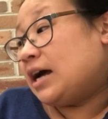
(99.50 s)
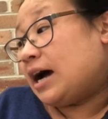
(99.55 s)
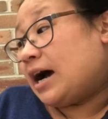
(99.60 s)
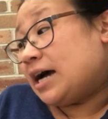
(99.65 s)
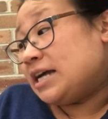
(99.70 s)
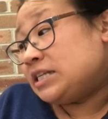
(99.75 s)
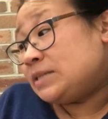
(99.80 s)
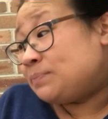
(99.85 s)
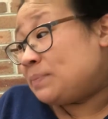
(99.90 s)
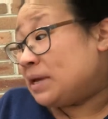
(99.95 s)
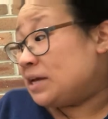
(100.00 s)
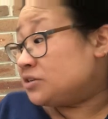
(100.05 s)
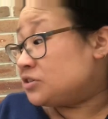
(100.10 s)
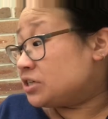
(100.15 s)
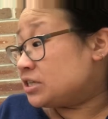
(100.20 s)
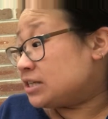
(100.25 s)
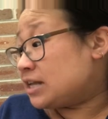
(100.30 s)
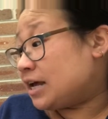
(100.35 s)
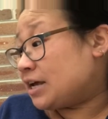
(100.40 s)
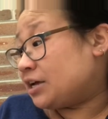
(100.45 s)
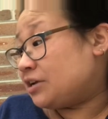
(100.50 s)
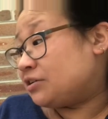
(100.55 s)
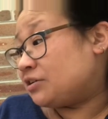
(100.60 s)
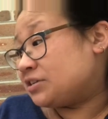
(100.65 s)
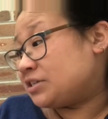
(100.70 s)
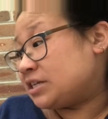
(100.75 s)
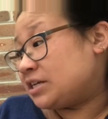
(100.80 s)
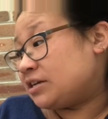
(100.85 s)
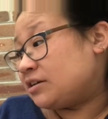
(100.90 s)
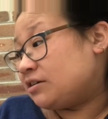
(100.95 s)
I speak just like an
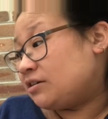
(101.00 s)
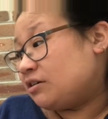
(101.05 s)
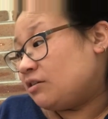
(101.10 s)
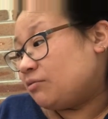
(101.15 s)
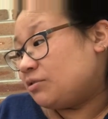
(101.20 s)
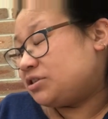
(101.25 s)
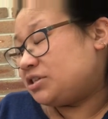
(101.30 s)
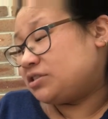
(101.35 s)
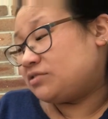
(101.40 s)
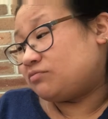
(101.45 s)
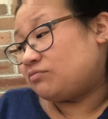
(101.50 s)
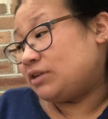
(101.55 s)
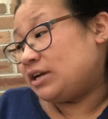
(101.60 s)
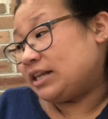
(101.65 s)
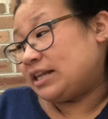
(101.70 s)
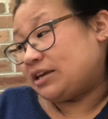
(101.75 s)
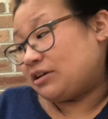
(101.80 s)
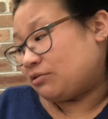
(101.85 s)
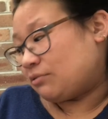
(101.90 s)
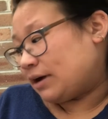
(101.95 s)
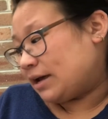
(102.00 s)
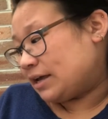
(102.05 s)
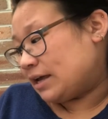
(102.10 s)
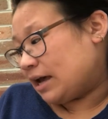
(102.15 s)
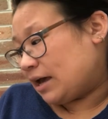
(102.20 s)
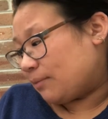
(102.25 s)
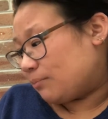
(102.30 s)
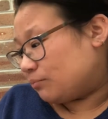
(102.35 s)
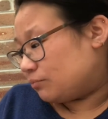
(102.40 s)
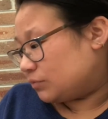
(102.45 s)
Aussie, which is really who I
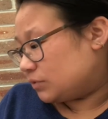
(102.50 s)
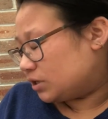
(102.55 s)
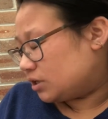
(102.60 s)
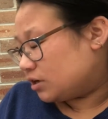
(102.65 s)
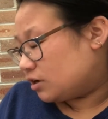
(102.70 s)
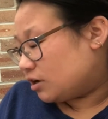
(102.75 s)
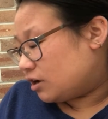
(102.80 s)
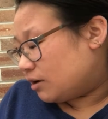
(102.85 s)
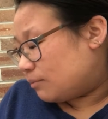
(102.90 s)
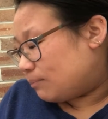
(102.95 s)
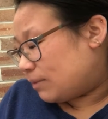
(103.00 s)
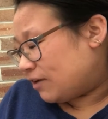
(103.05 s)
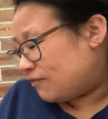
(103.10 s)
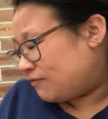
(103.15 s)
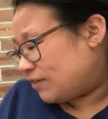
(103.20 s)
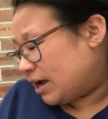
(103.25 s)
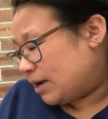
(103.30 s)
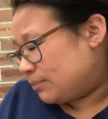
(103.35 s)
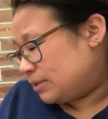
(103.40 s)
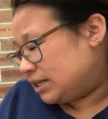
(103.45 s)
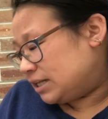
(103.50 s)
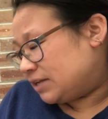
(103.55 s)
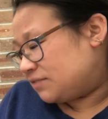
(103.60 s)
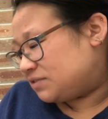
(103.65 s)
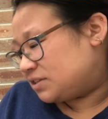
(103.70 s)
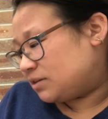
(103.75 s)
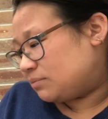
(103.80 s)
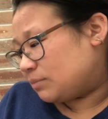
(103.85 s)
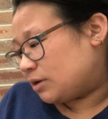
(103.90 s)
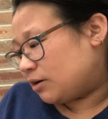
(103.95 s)
am. My family lives
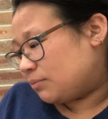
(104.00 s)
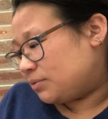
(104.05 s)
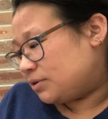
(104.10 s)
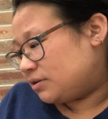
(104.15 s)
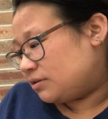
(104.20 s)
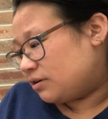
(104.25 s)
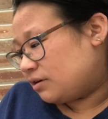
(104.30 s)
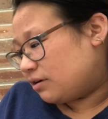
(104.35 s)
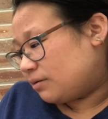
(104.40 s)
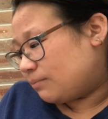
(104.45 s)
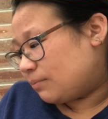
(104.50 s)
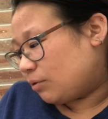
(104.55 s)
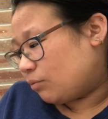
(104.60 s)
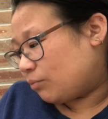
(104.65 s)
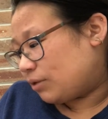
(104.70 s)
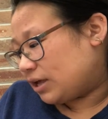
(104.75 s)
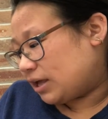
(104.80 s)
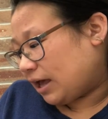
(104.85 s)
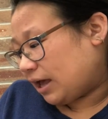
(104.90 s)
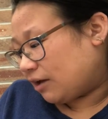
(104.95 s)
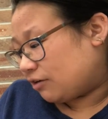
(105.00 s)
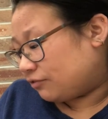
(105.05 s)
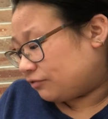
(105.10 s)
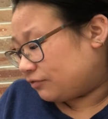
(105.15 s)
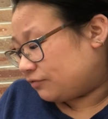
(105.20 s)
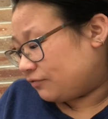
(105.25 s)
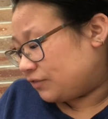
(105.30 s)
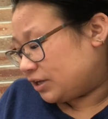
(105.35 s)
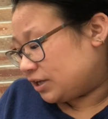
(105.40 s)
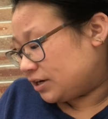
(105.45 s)
in Melbourne, but we hail
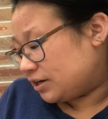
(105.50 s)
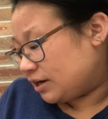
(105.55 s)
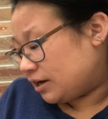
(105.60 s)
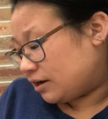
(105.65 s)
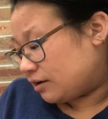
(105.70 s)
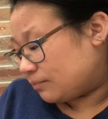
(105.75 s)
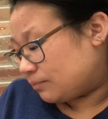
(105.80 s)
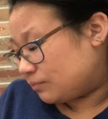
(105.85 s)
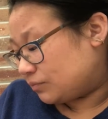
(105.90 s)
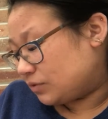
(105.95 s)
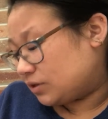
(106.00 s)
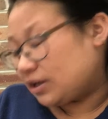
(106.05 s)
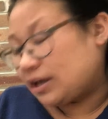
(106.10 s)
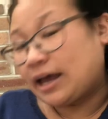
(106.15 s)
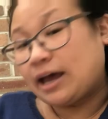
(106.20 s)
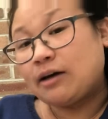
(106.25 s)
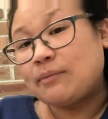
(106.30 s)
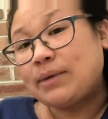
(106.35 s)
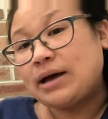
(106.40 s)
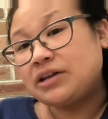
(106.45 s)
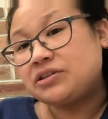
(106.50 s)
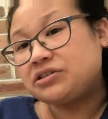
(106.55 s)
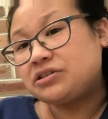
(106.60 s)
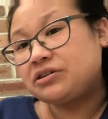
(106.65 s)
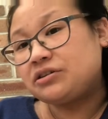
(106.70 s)
from Vietnam. How about